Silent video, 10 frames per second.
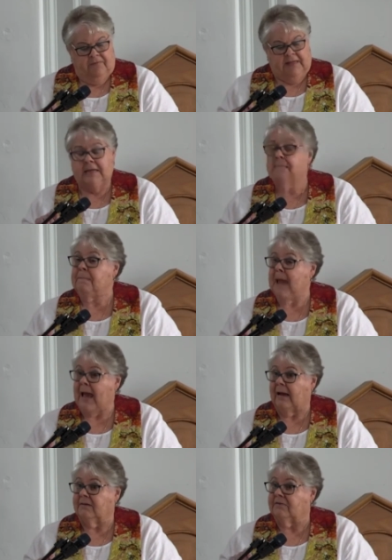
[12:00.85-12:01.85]
the
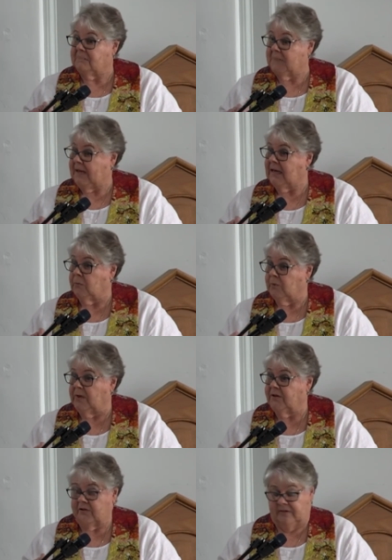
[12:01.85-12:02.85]
impact of speaking
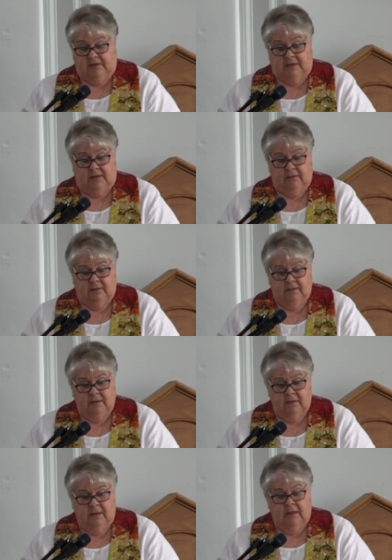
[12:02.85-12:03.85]
religiously.
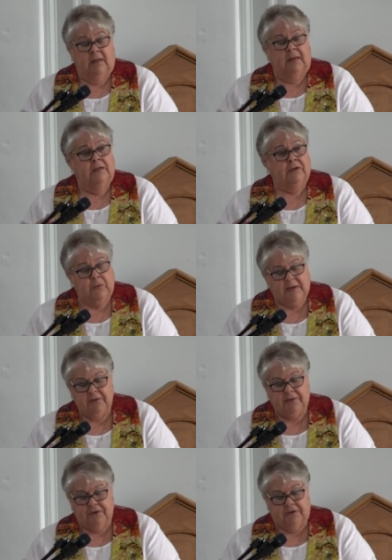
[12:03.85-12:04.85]
In
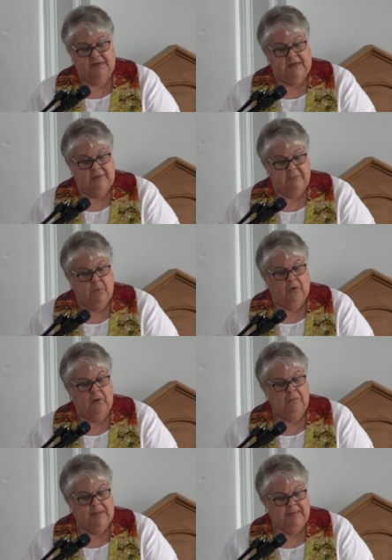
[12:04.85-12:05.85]
2013, Moral
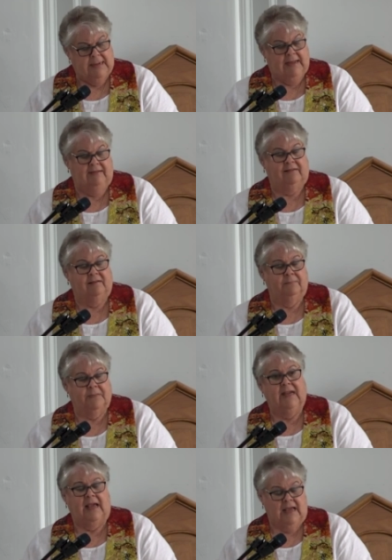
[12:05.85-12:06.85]
Mondays
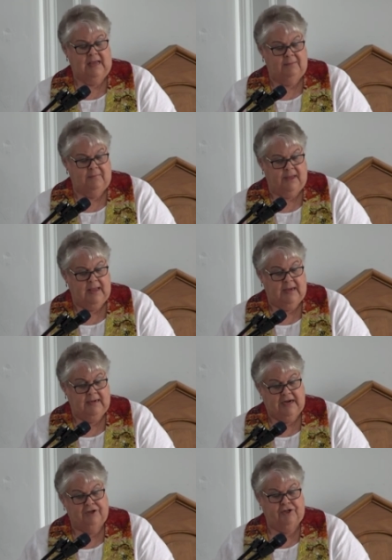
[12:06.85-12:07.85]
became a
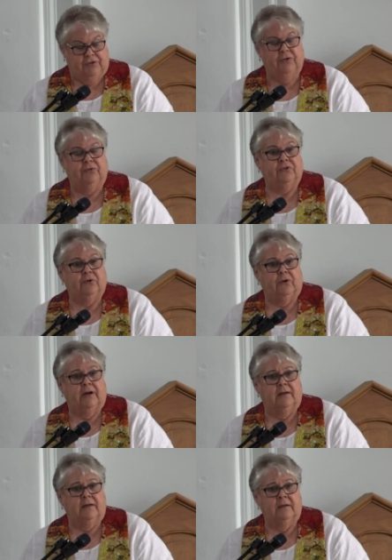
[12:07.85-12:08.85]
national news story.
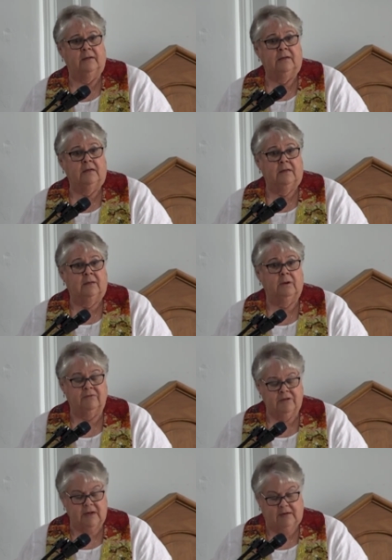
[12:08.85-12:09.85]
The
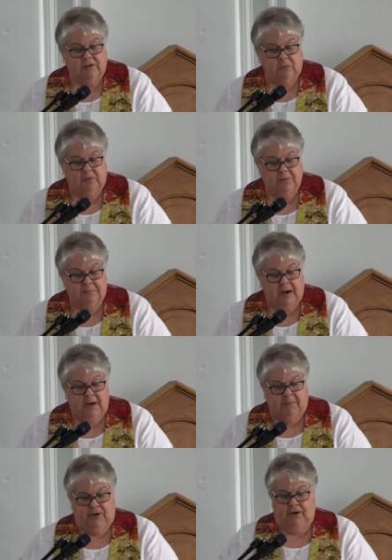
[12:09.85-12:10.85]
Reverend Dr. William
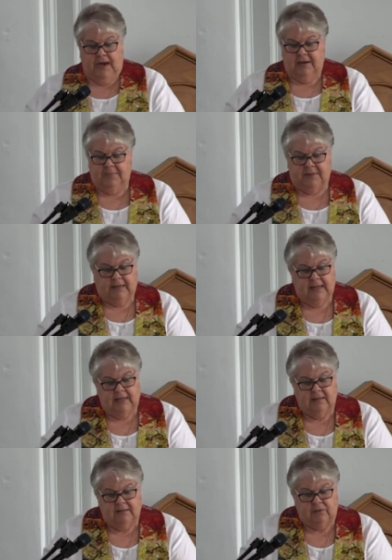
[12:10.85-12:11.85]
Barber had been
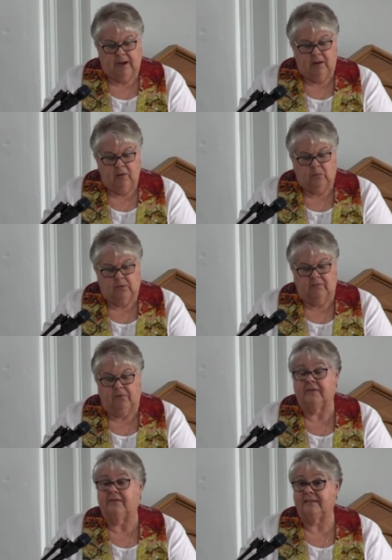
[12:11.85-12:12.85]
laying the groundwork
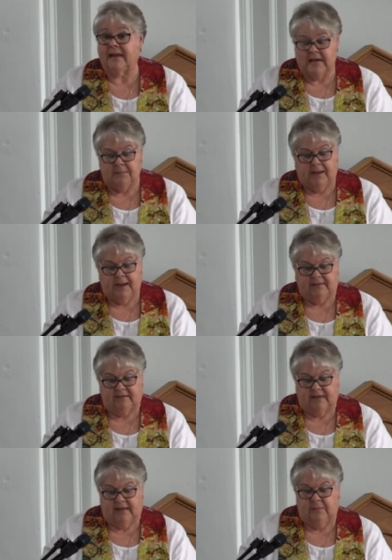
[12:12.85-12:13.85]
for a state by
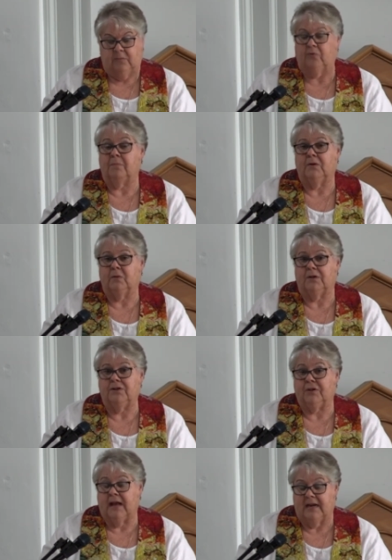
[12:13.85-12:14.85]
state movement which
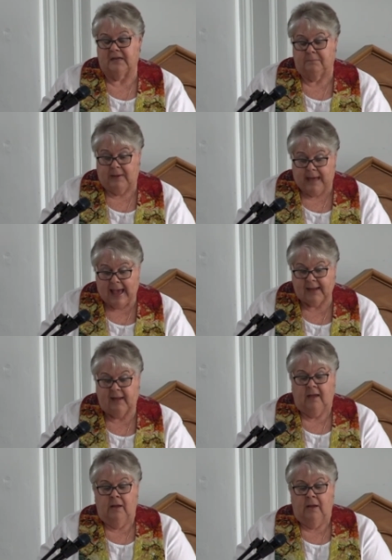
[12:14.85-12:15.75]
united Black,